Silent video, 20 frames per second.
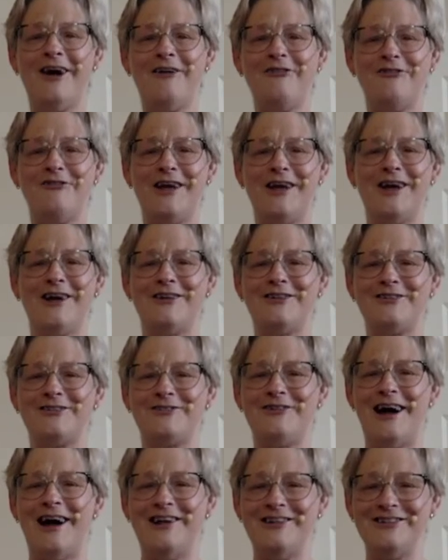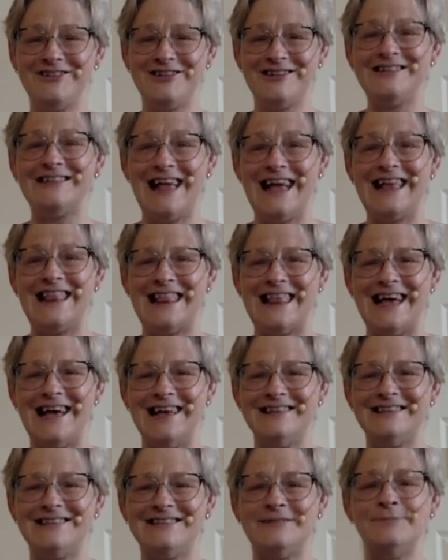our fingers around just like
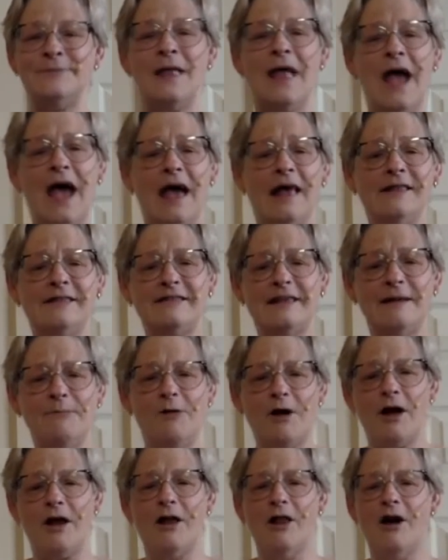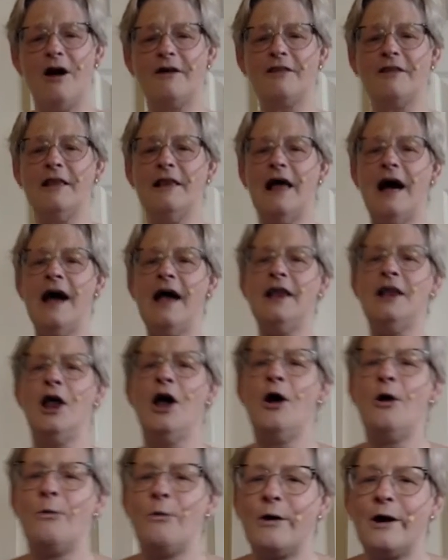this. And somewhere along the line,
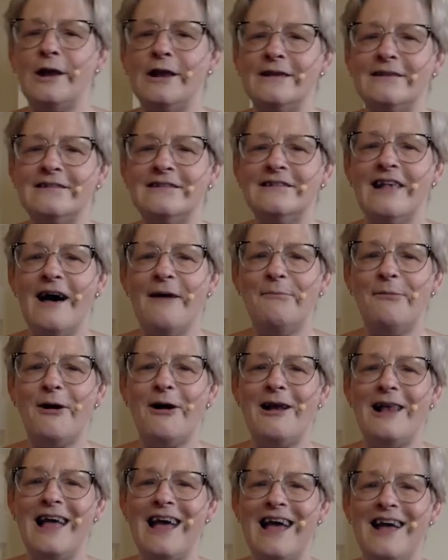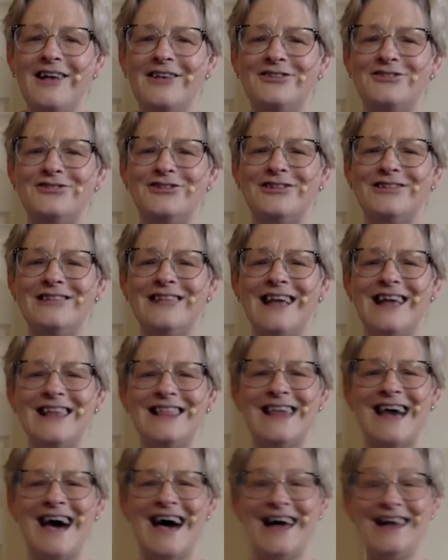we're going to slap our legs just
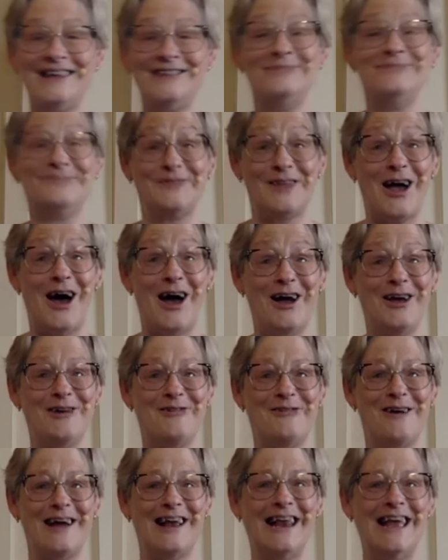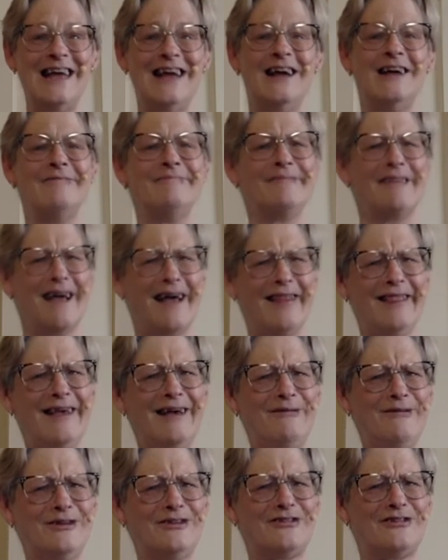like that. Are you ready? I
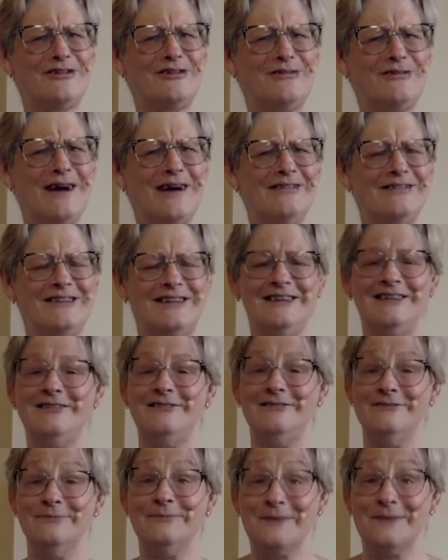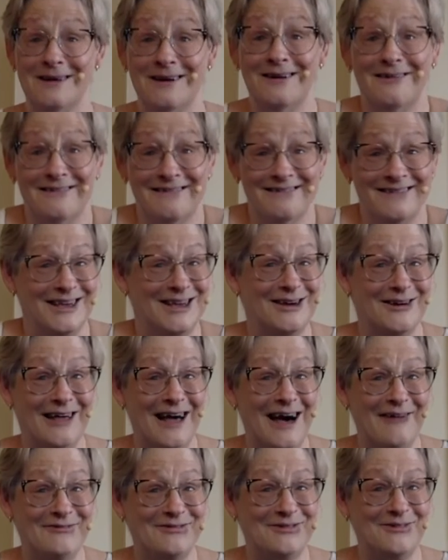think we turn around too.
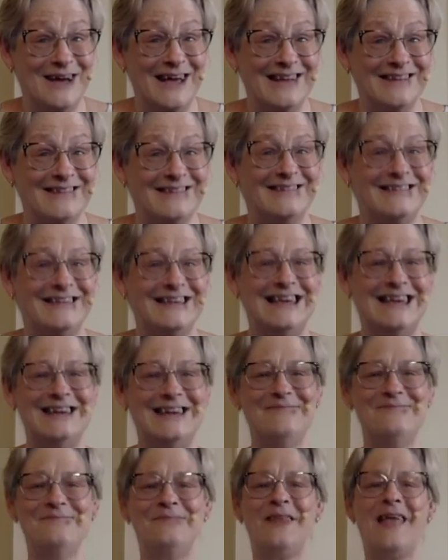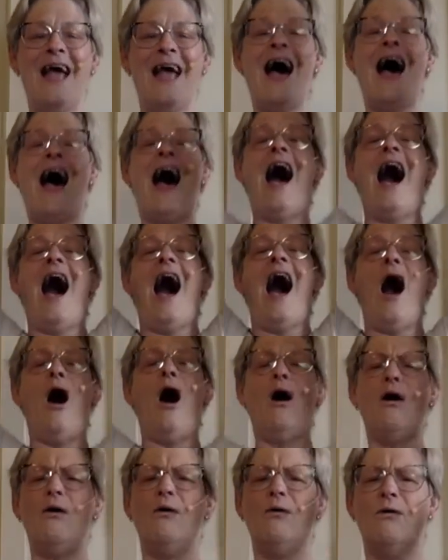You'll have to wait and see.
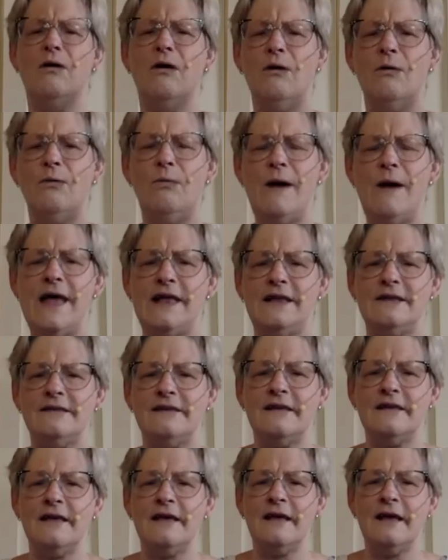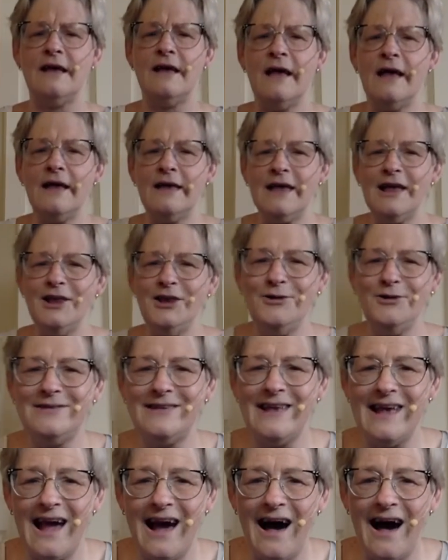Oh, wait. Can you
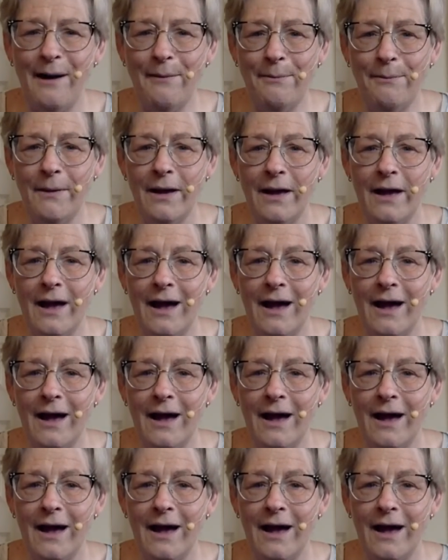say up?